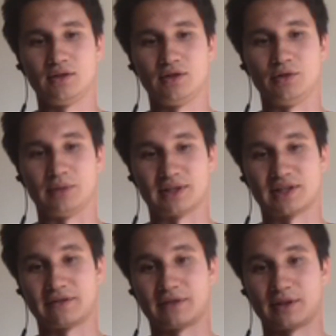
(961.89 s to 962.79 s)
doing
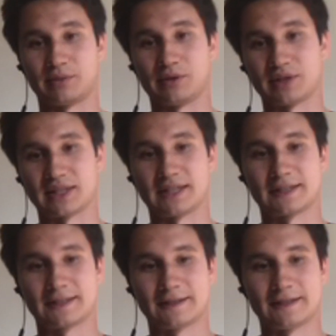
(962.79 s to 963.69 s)
stuff in computer
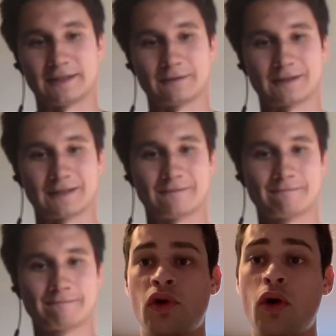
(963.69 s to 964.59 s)
science, I would say.
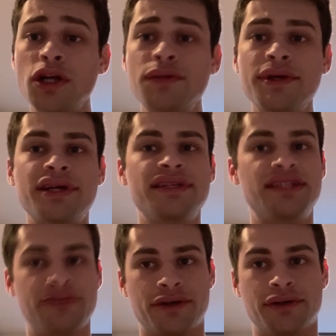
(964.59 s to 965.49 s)
Coursework is
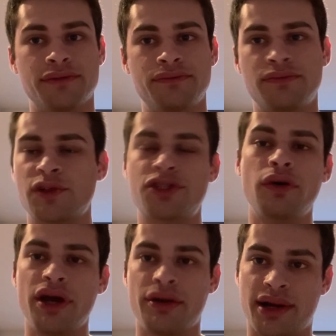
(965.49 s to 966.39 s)
difficult. There's no
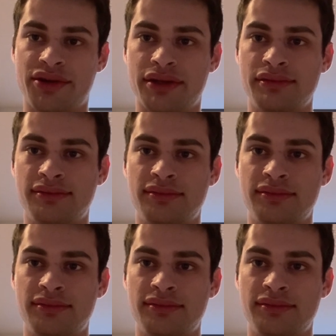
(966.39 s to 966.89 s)
way around it.